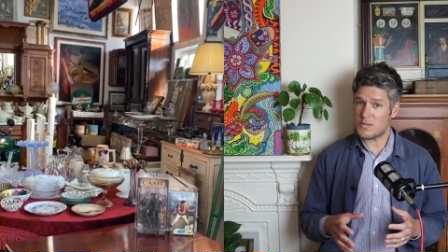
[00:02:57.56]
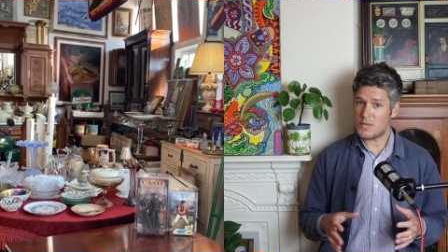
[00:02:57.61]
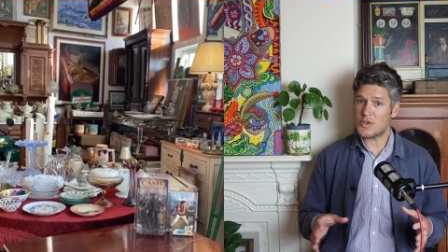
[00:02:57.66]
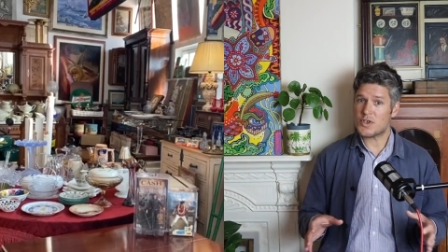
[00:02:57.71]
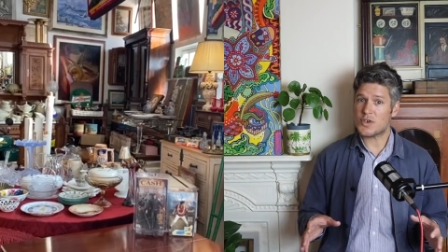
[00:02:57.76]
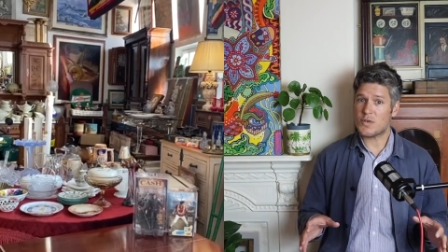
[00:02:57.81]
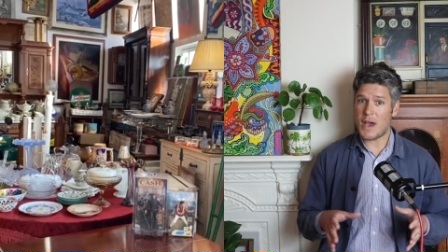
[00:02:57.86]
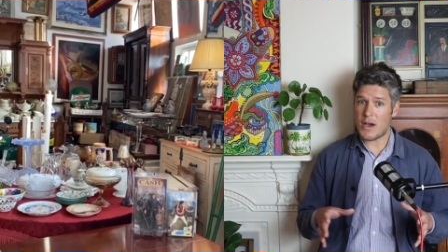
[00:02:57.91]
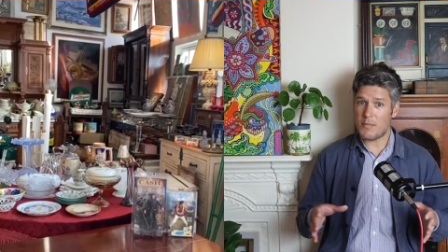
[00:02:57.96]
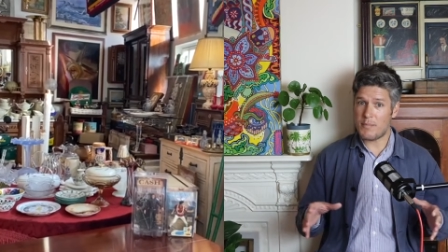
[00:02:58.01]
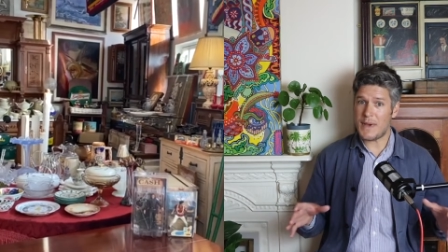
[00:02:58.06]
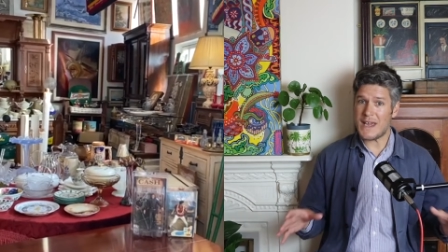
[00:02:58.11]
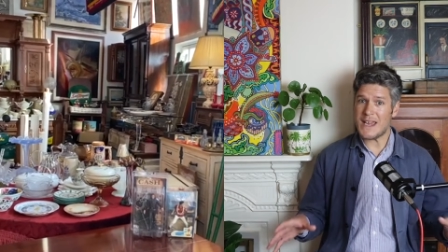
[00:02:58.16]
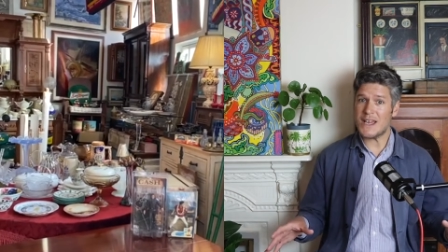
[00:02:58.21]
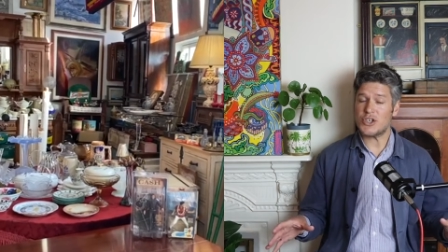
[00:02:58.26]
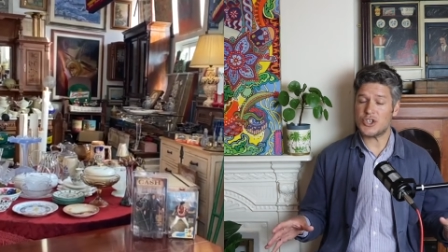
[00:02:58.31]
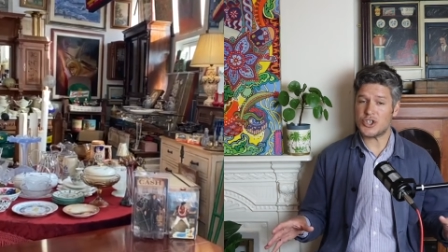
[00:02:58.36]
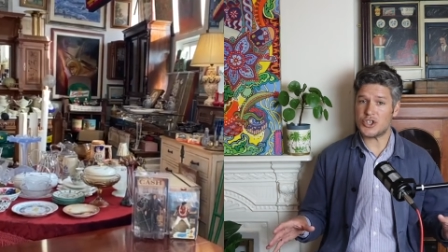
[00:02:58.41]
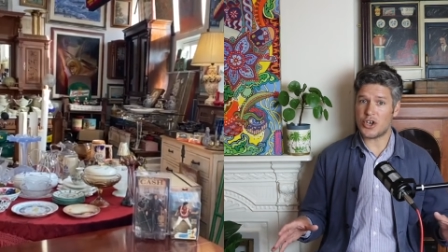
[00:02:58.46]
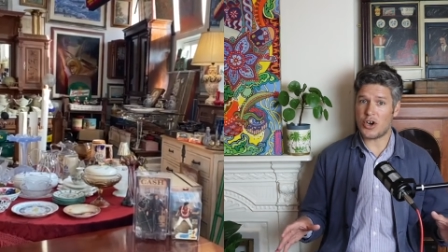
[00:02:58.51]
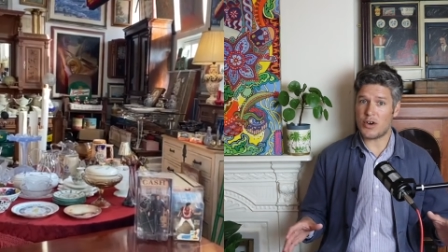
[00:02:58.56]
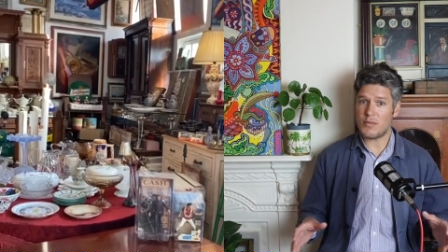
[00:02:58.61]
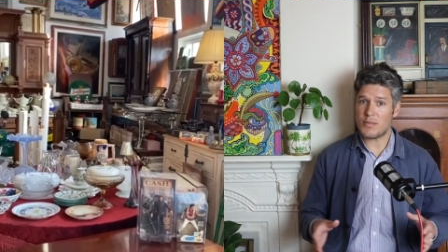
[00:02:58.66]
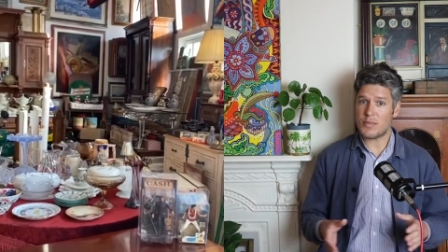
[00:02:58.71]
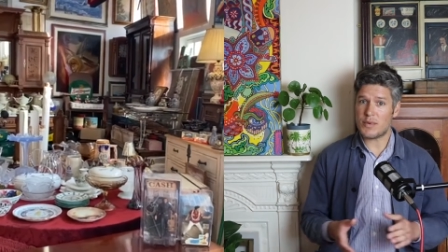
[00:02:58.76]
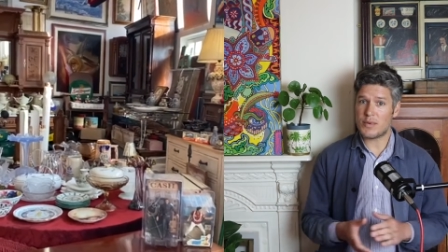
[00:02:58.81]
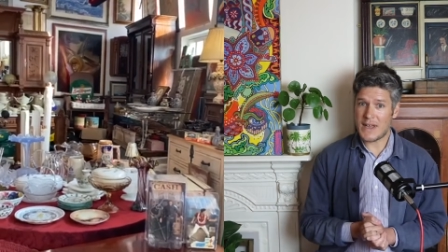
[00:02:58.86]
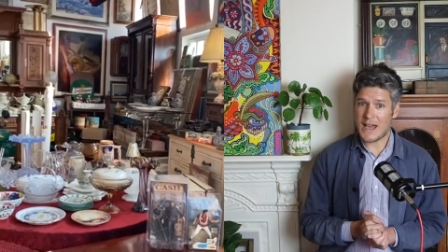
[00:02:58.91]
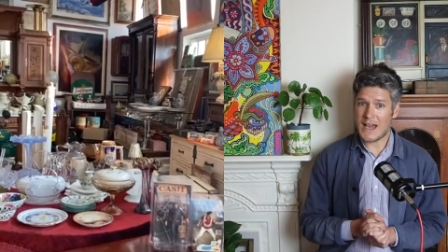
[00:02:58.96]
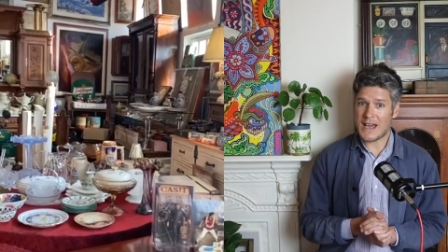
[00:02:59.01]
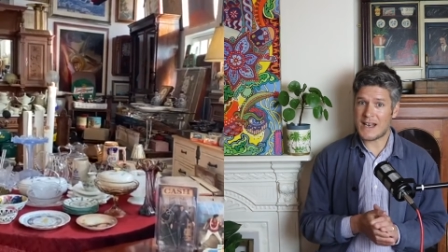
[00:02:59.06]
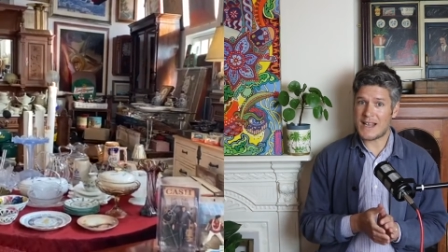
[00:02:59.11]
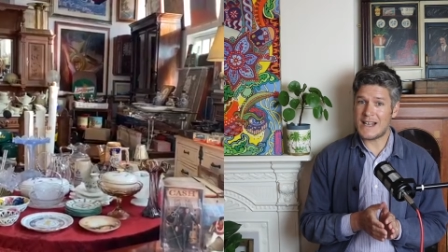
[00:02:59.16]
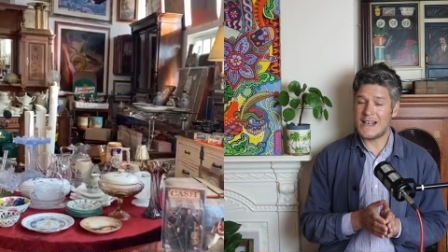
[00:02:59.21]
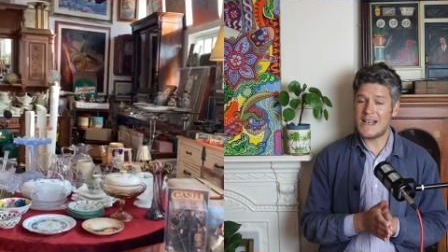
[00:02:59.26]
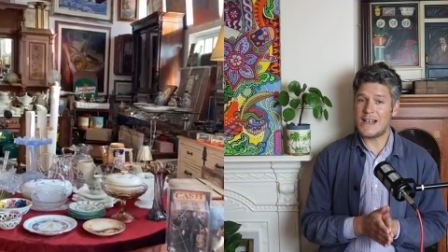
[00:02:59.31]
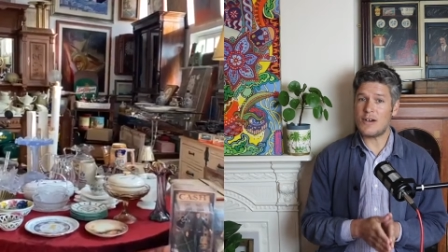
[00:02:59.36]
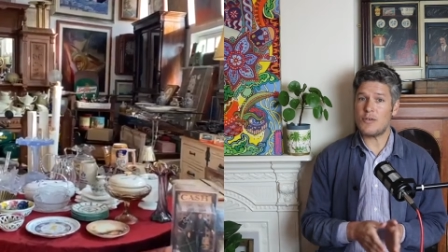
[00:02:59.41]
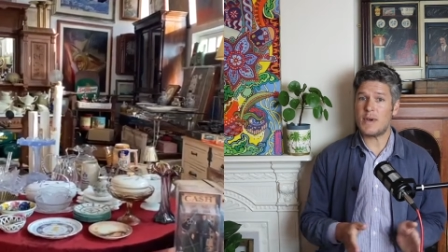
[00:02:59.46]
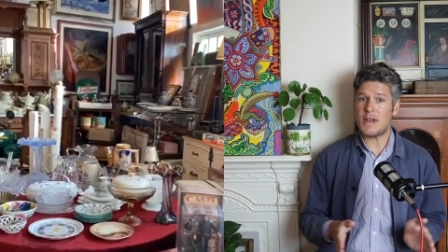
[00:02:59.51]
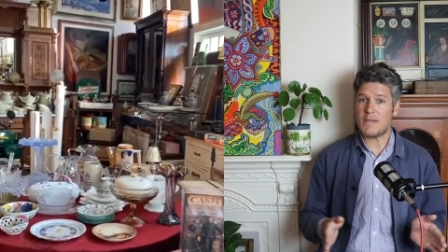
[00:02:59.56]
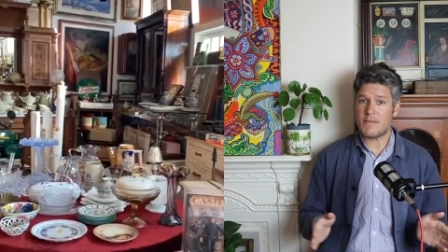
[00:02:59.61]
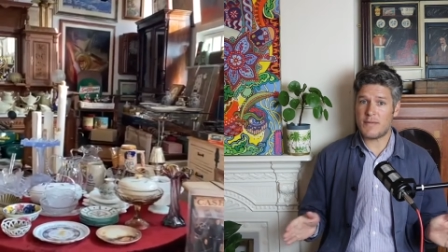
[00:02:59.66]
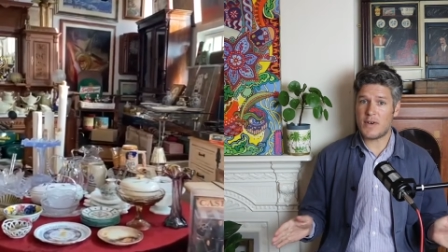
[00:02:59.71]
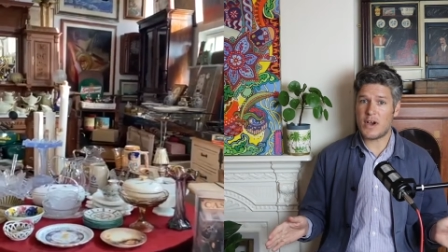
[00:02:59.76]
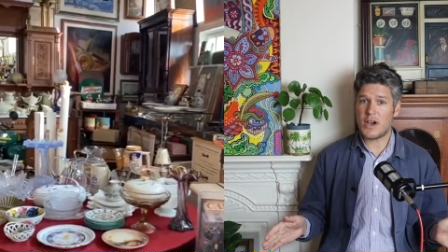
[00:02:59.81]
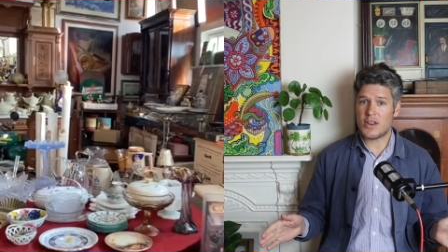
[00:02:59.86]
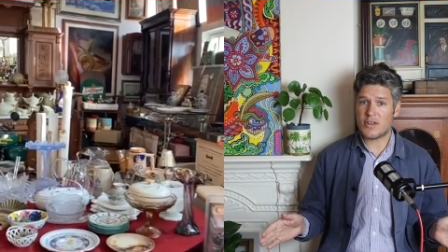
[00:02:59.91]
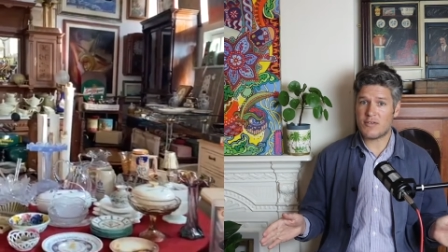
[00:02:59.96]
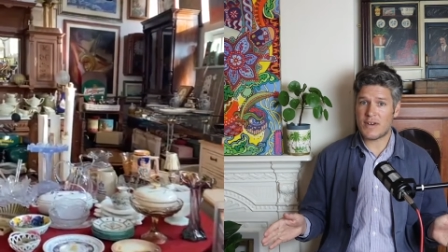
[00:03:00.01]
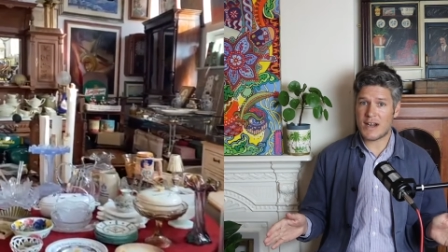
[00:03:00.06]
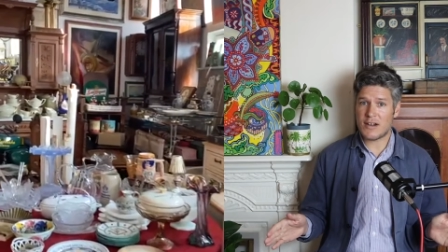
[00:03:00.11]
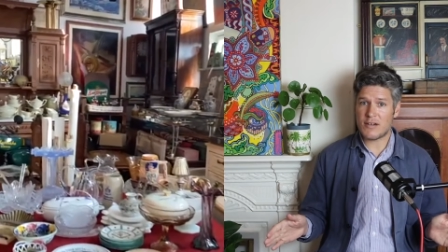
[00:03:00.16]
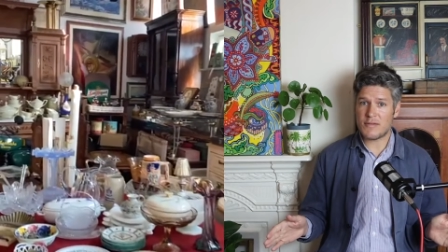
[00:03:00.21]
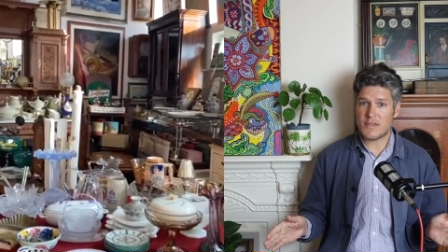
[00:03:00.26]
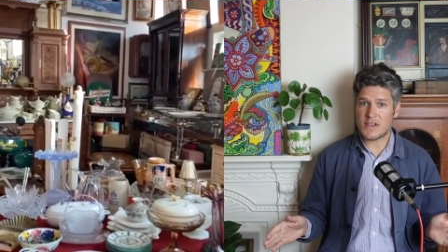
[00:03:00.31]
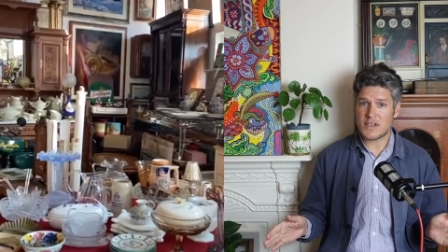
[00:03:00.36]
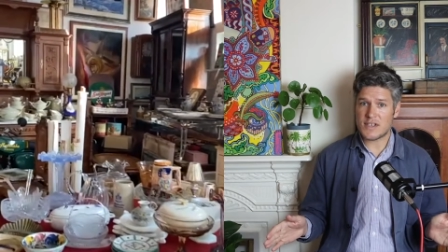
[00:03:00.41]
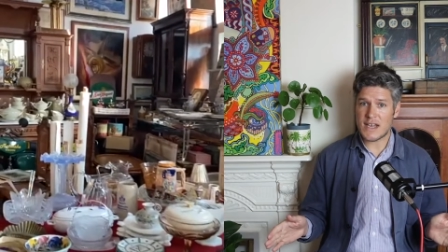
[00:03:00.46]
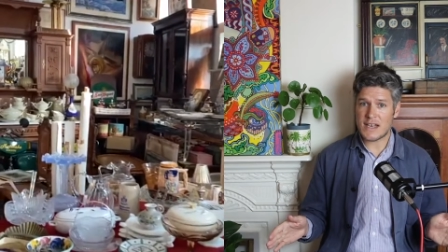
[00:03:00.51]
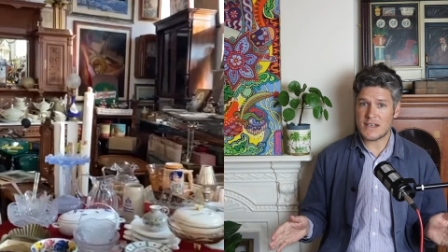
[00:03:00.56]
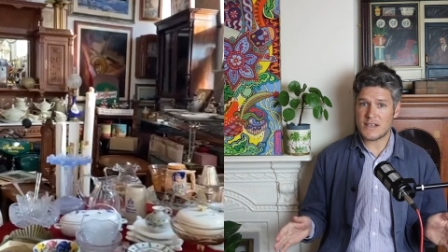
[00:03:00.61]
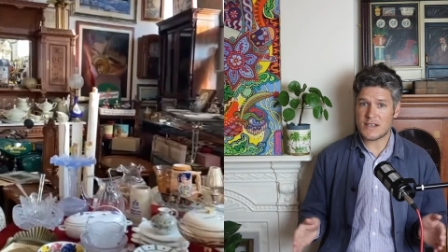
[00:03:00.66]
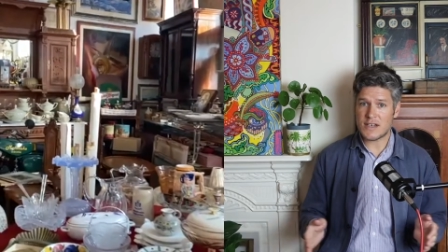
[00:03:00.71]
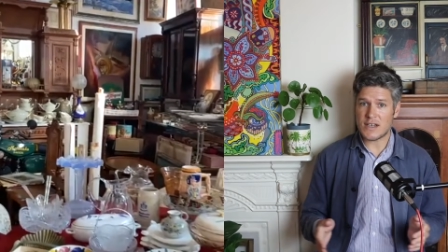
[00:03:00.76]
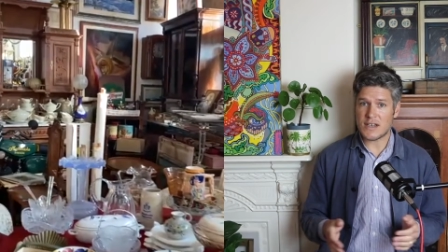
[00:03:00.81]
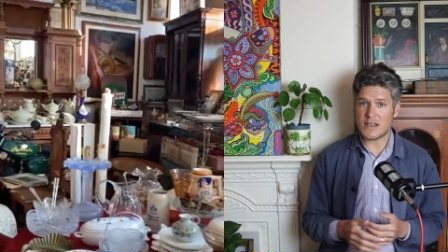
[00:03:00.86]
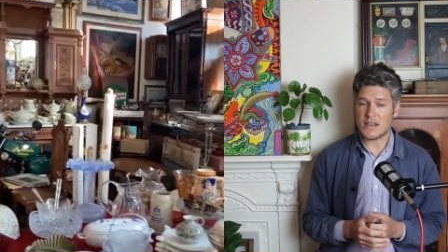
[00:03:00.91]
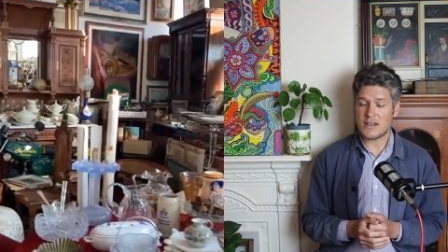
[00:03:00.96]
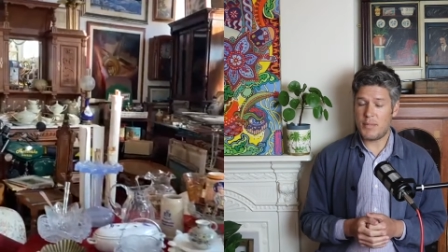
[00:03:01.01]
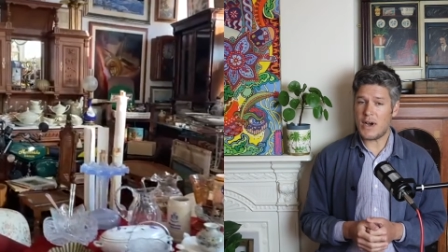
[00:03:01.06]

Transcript: was a bigger shop and a little bit further out of the centre,